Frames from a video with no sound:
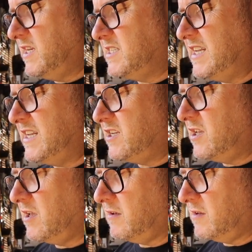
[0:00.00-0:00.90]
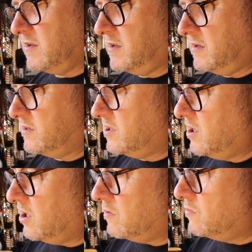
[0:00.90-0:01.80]
easy to, to
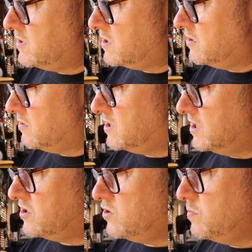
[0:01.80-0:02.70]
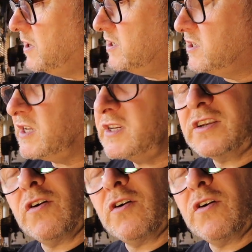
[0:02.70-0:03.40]
use. As you can see, there's two buttons and it's